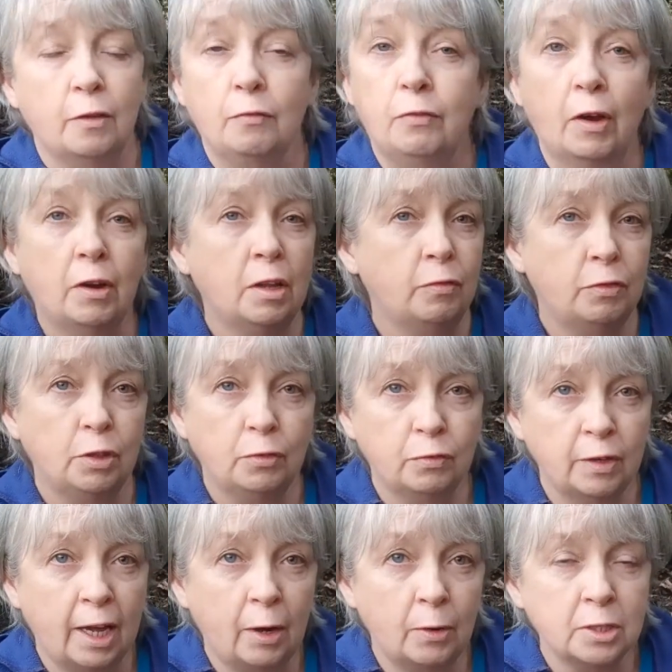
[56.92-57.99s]
very few
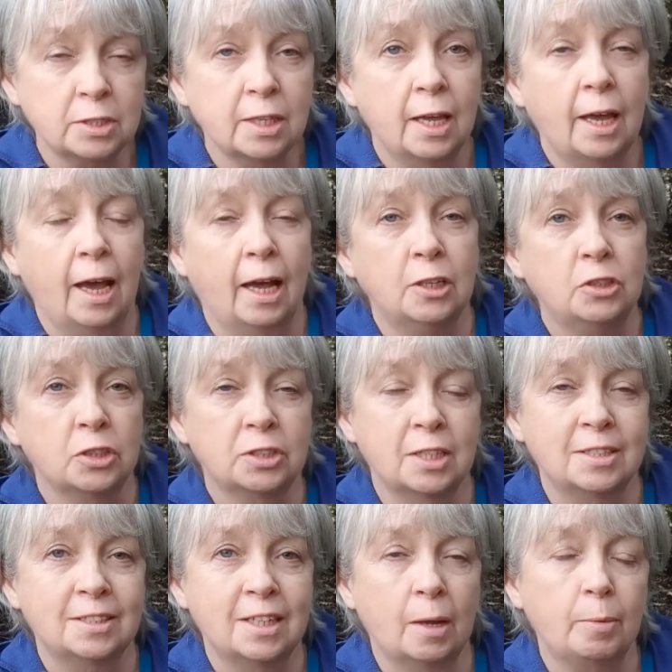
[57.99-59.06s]
flowers, and just
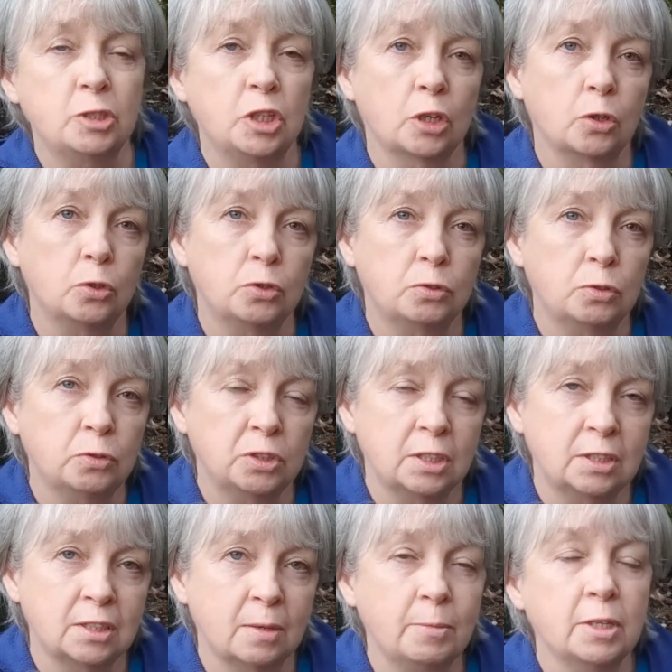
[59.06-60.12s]
establish a good root
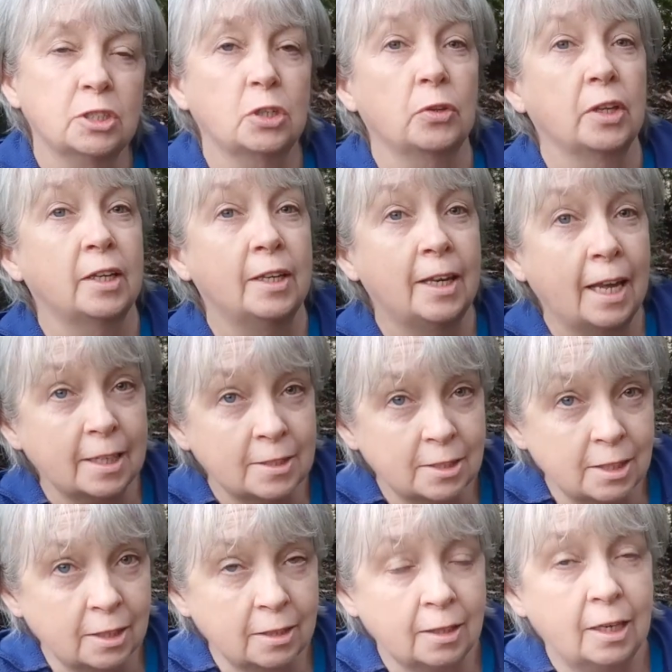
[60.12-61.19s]
system so that next
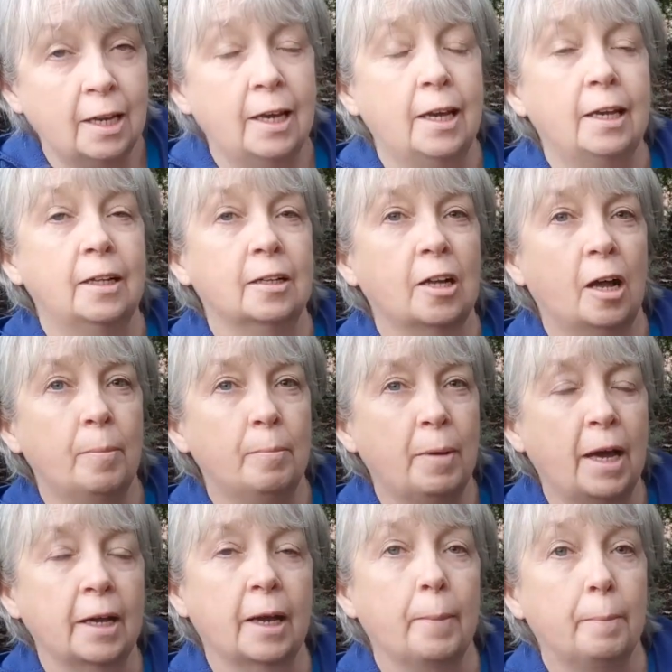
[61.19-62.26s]
year it'll come
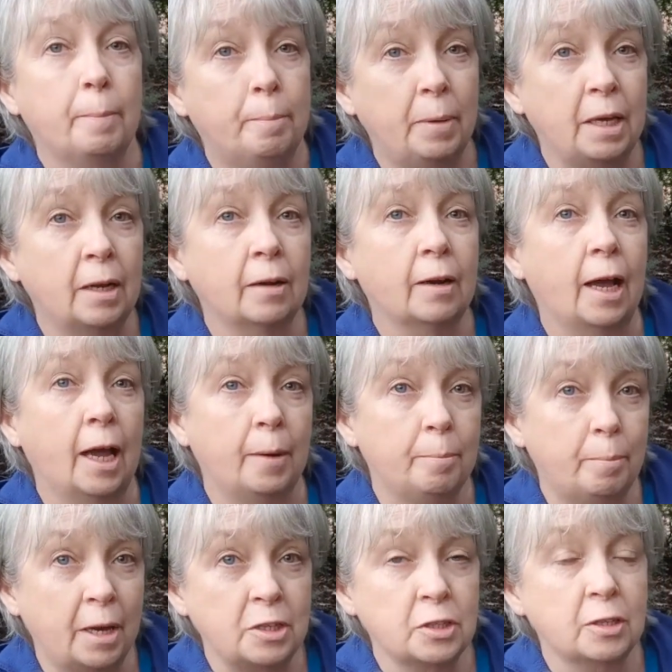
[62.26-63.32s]
back bigger and
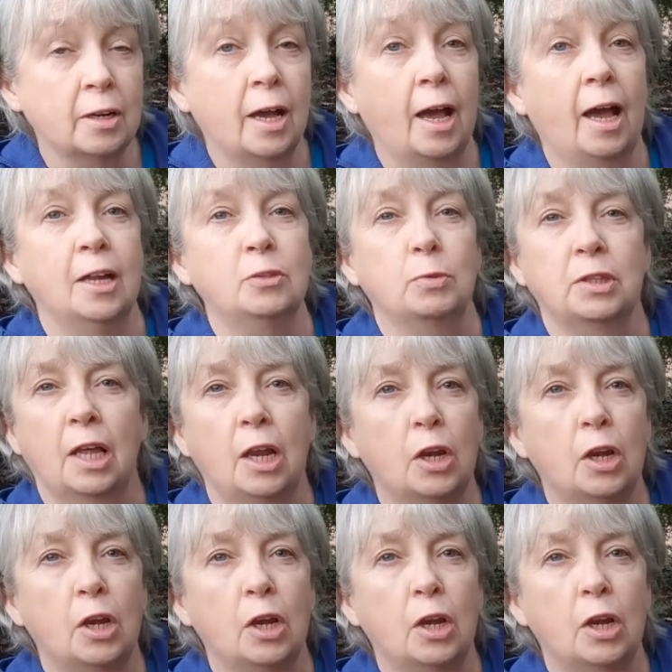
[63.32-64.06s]
better and with a